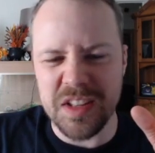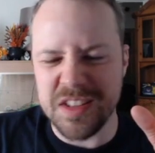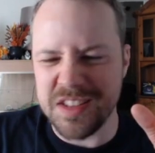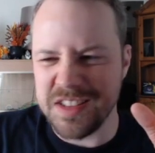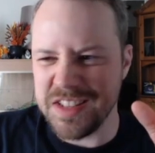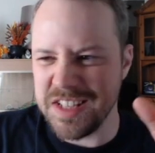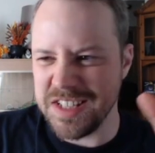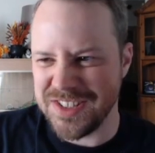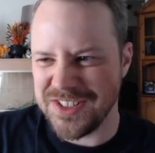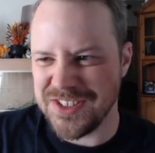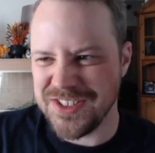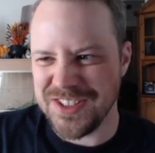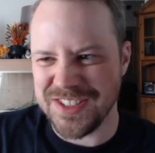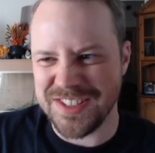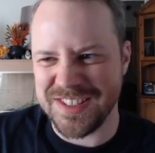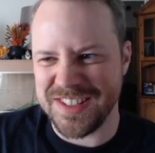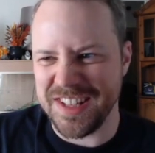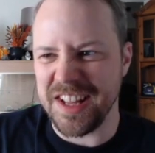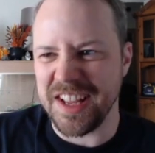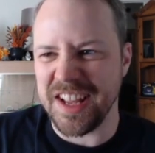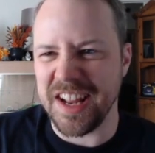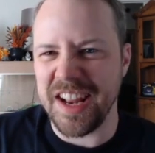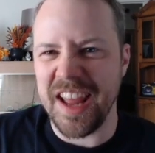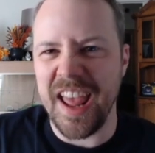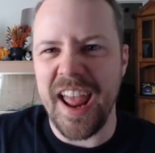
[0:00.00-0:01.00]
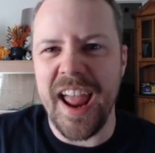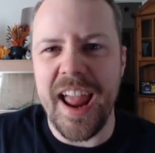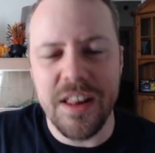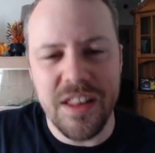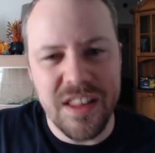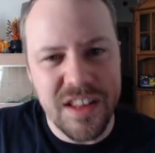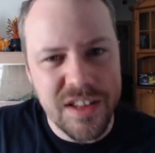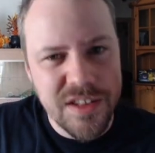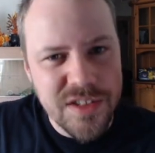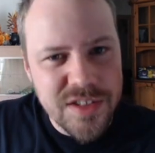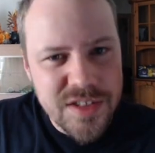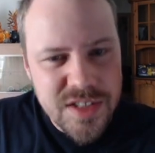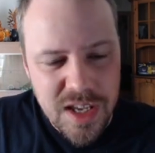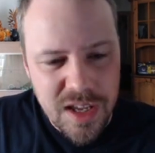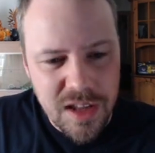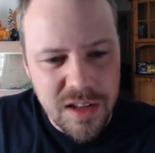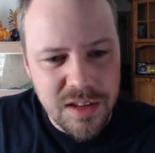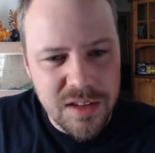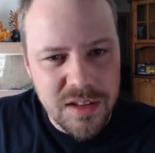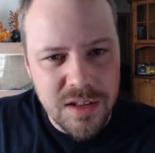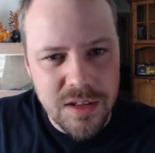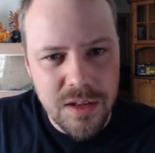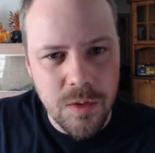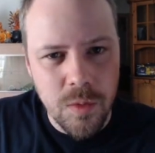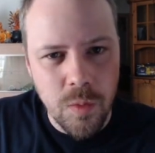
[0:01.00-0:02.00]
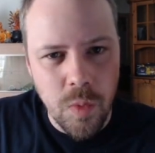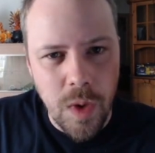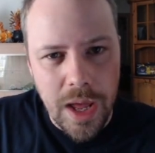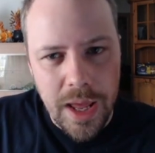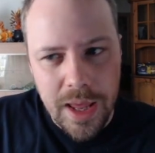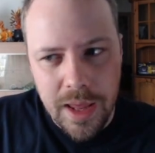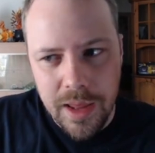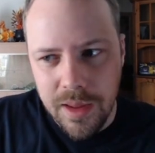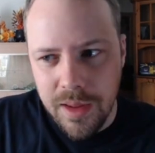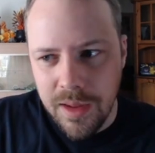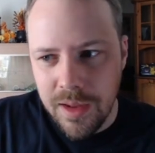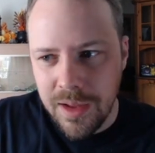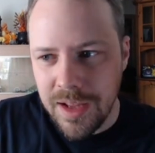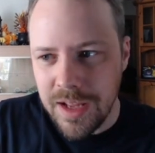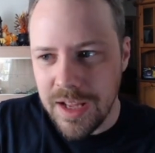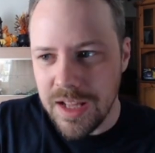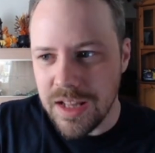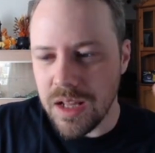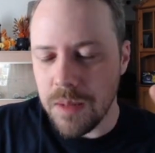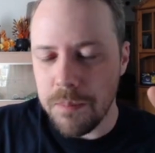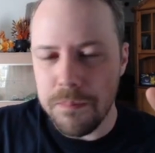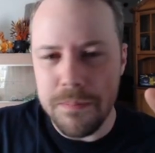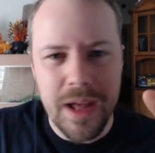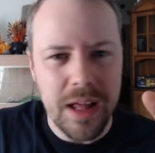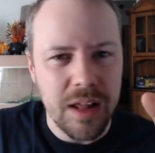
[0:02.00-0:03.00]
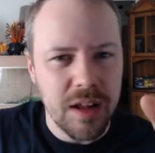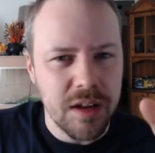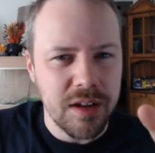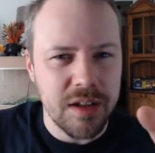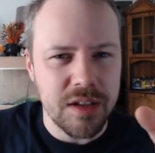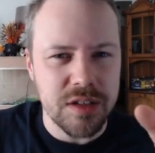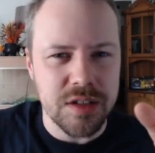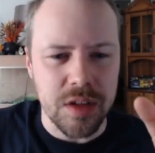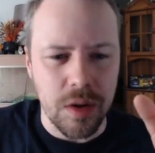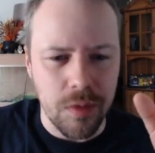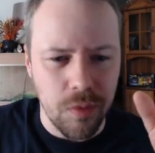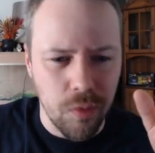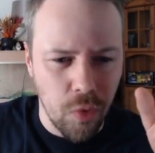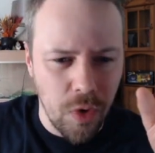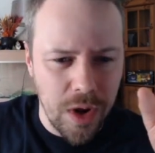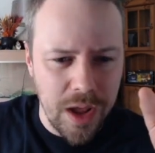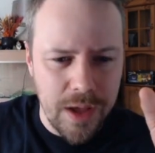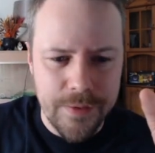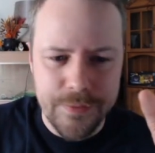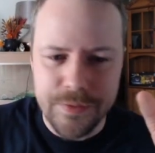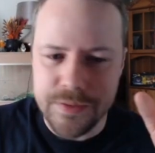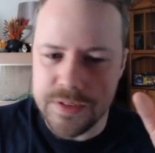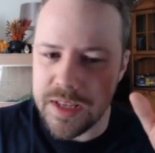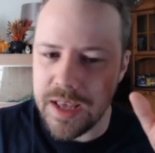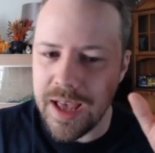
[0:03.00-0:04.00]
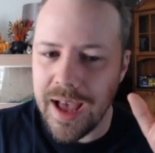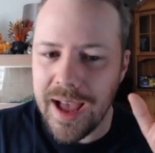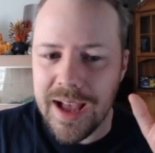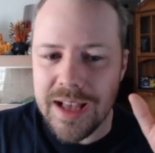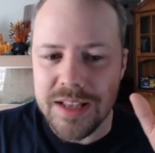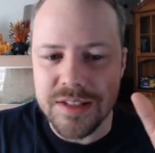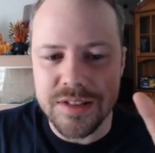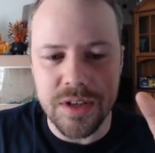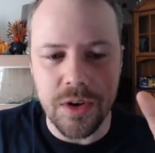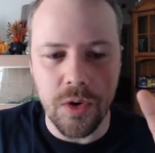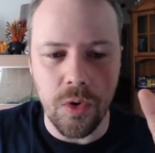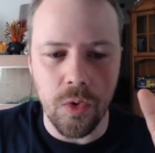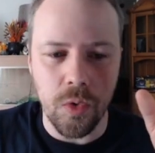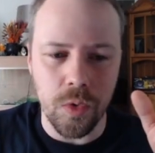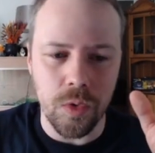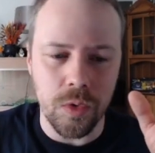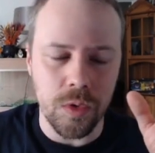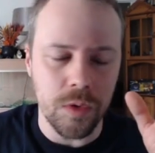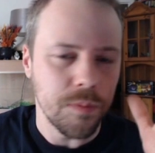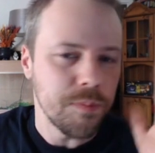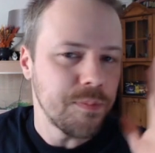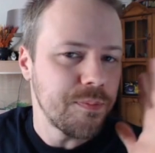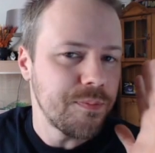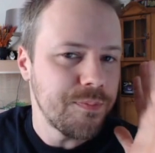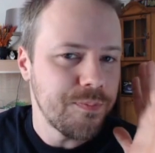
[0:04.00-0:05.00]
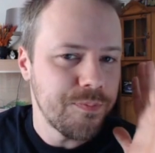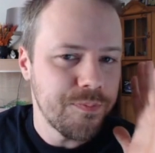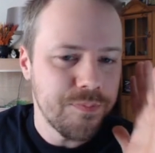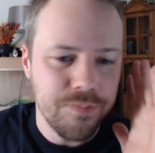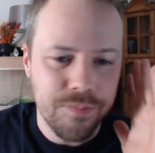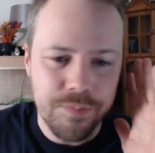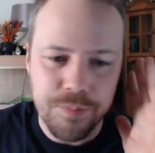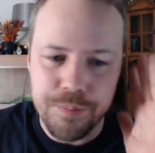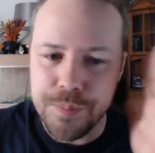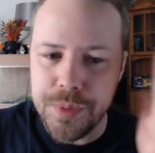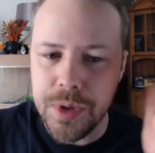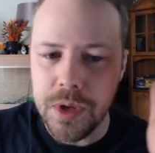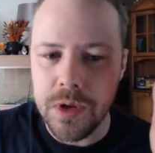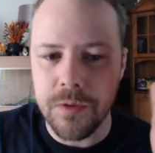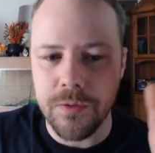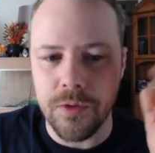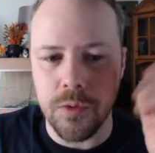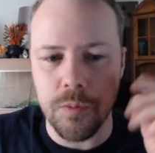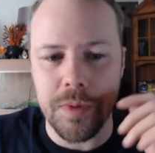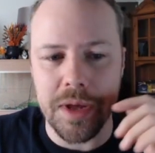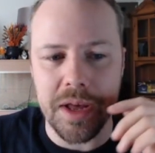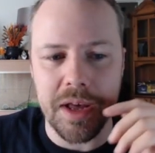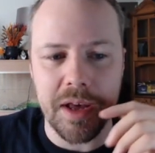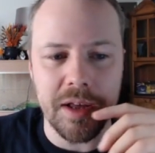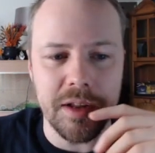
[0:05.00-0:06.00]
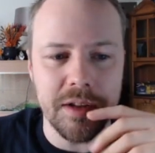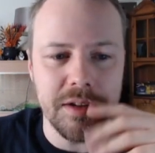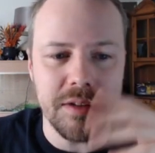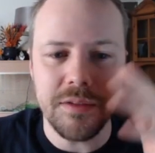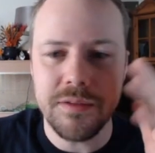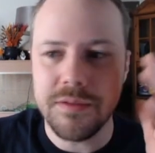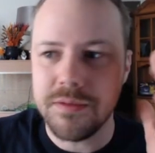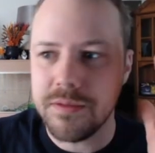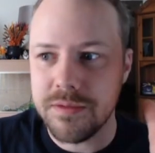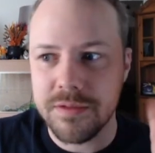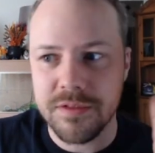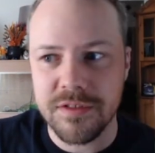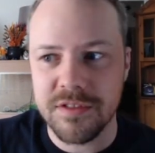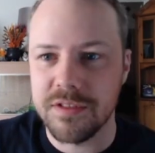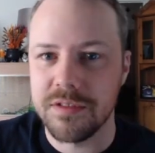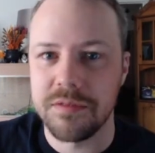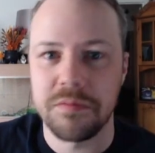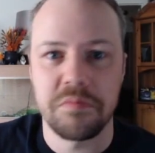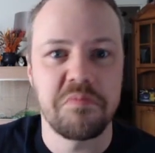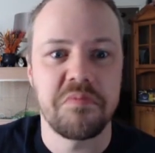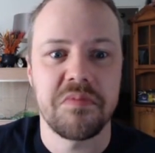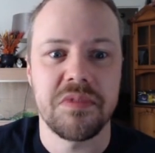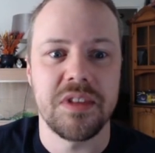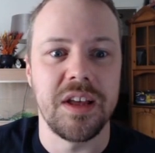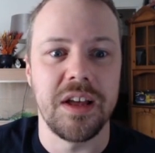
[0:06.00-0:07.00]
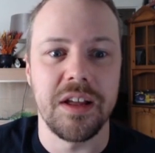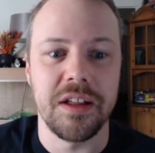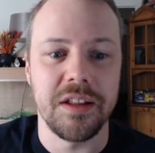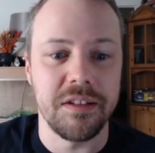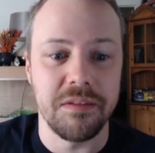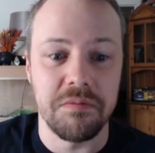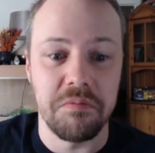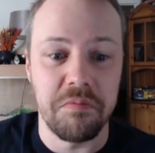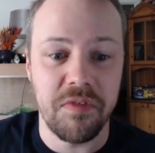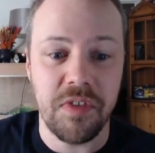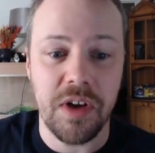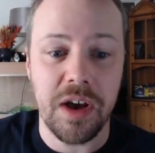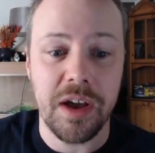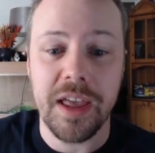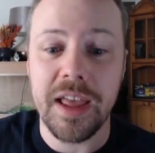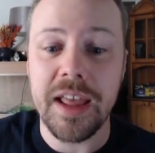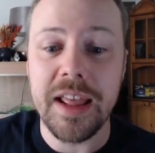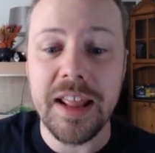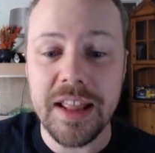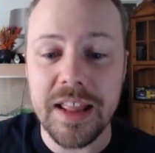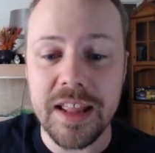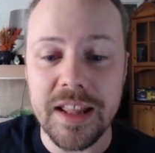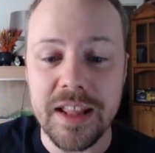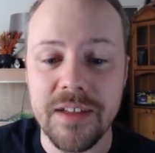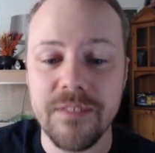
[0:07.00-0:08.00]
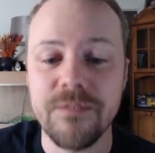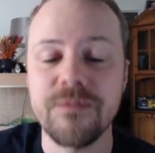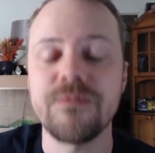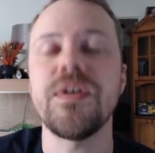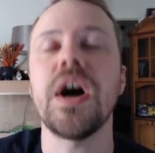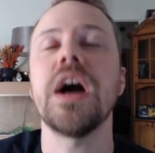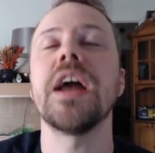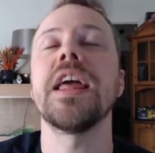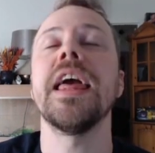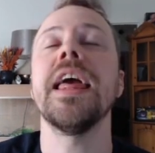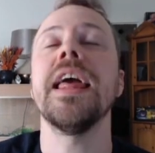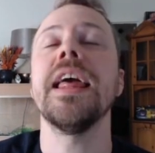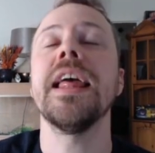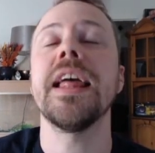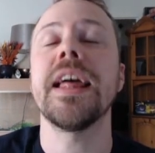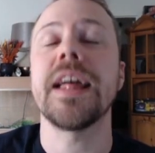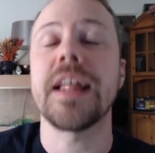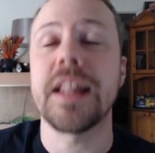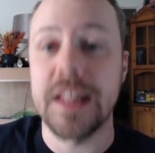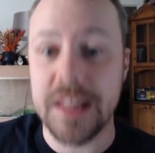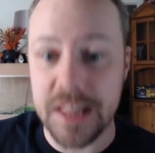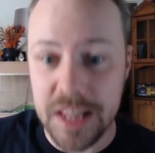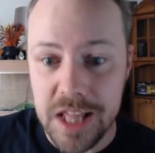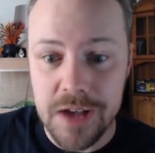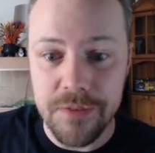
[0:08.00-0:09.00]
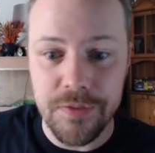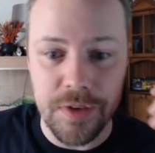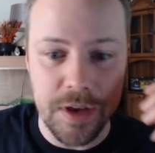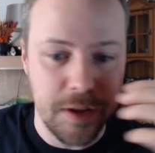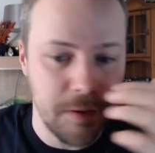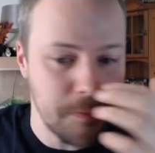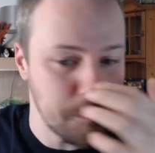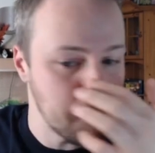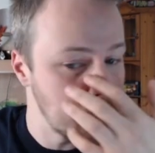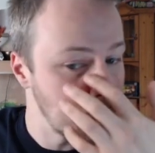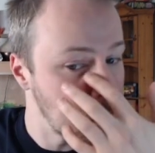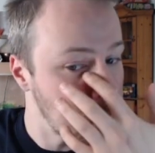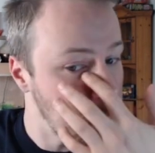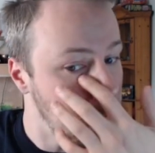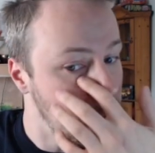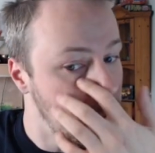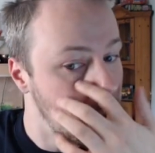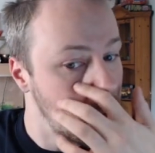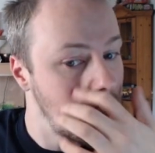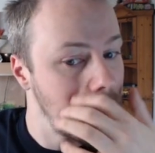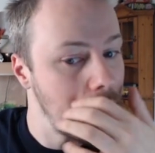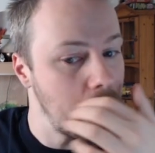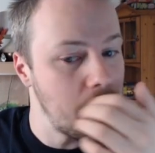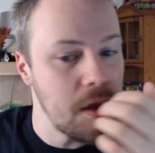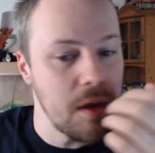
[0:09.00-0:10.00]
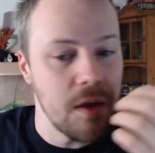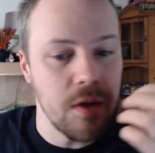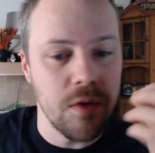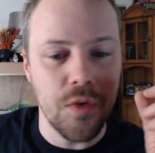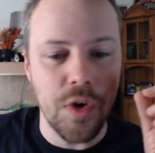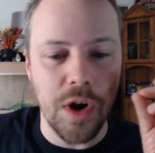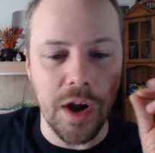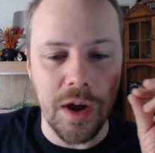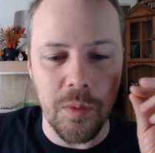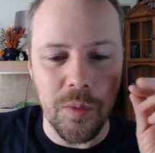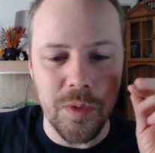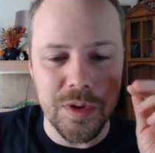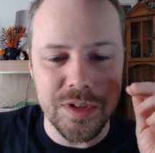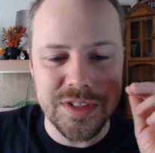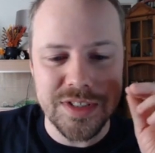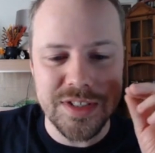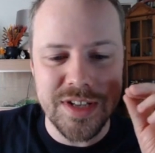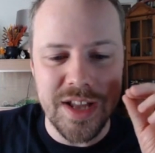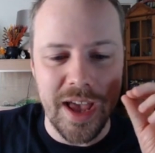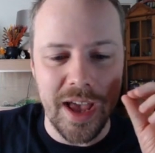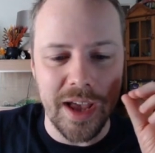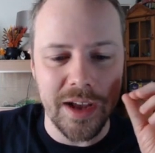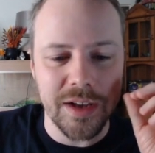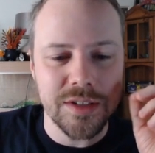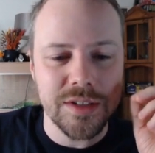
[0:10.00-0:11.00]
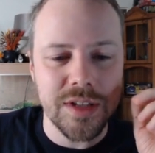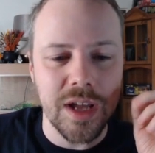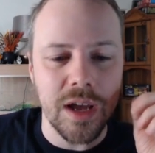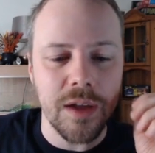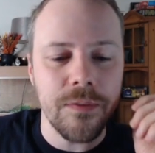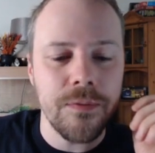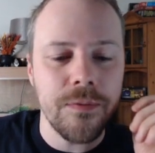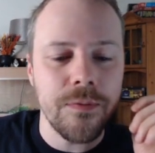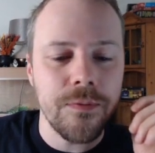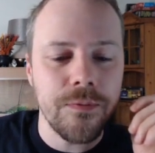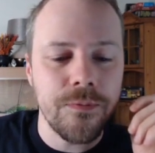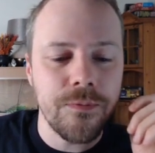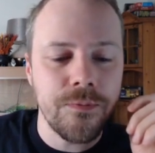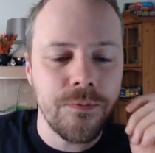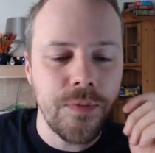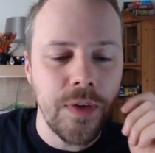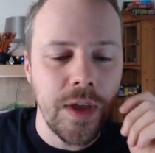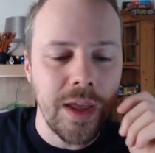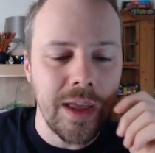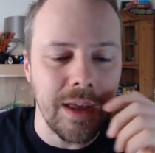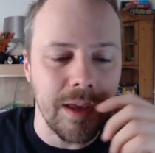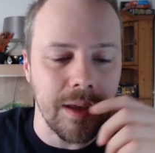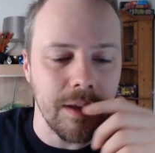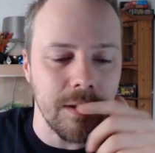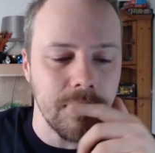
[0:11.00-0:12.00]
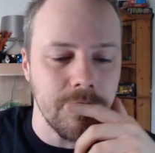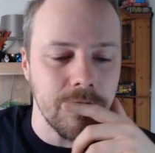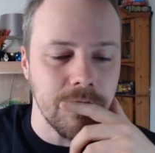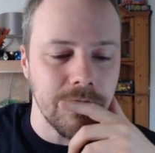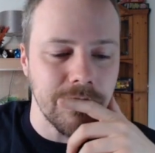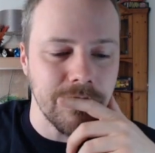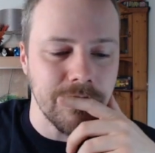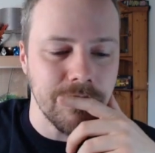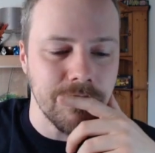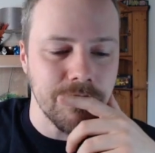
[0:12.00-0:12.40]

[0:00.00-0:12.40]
disgusting, like an alien singing to you way. The melodies, the riffs, it has it all. Beautiful band. Fucking, fucking love it. Right, what's next? I think...